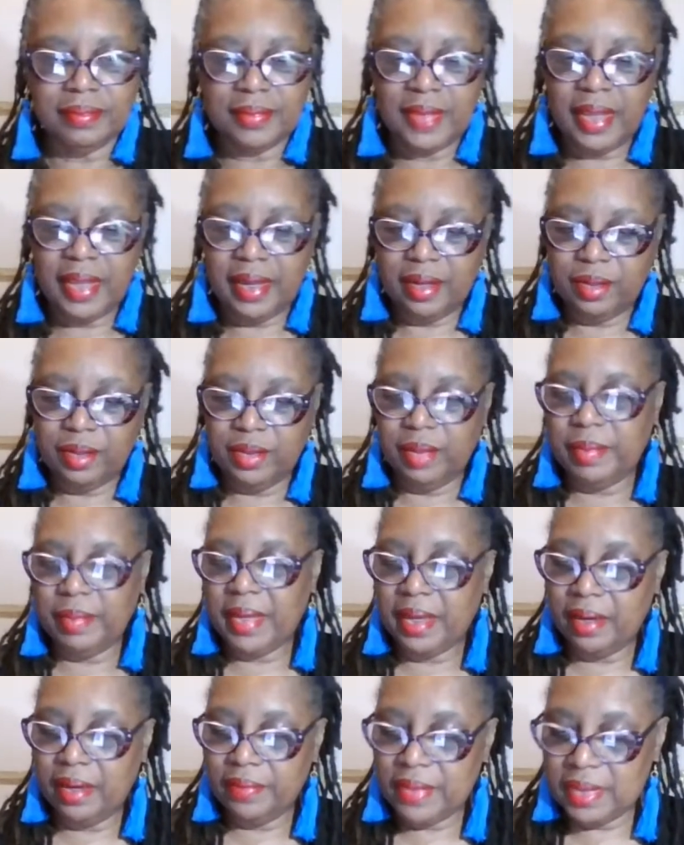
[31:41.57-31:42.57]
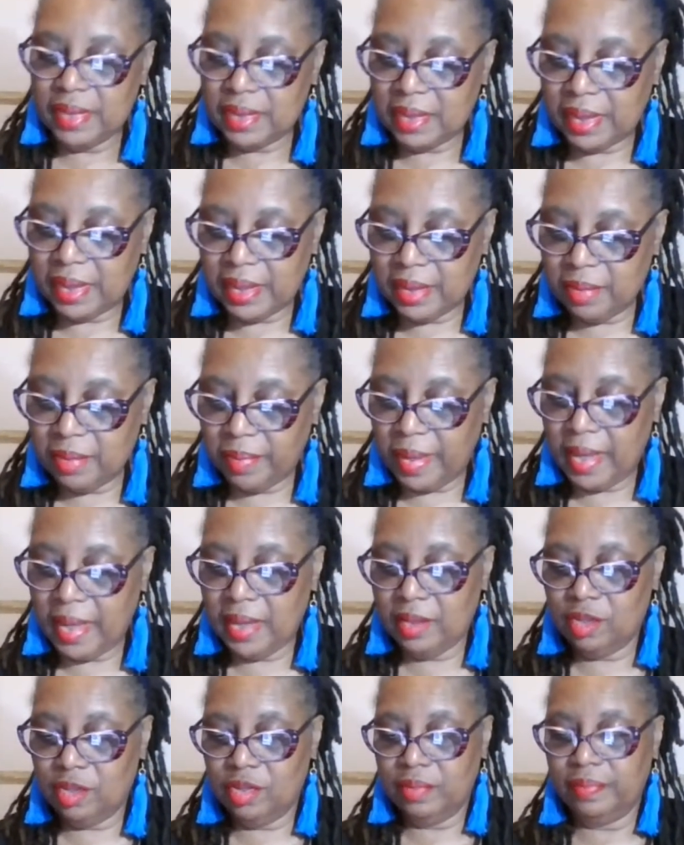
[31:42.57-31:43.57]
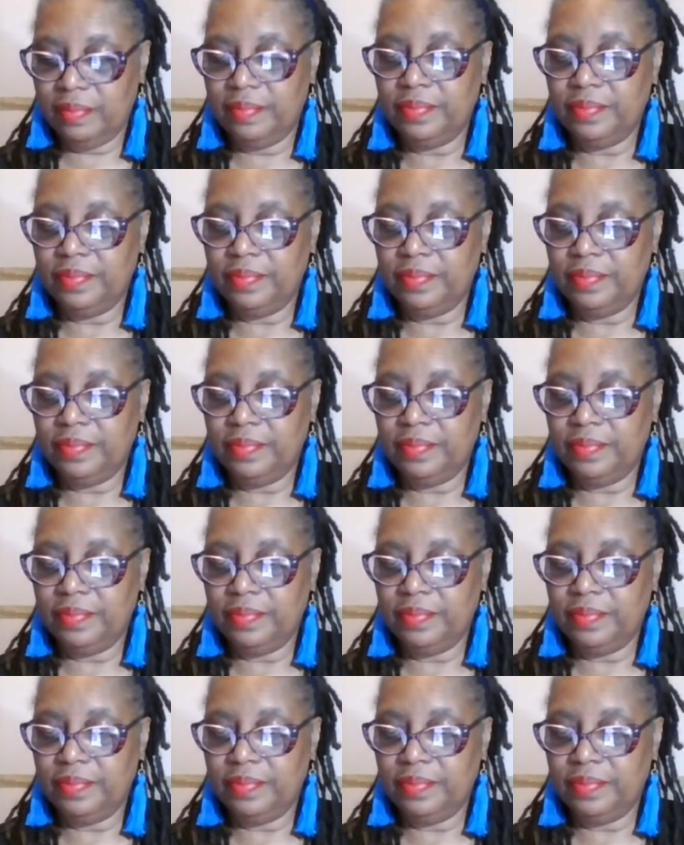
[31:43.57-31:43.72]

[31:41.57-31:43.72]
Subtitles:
Anywho, let me get off this lady's page.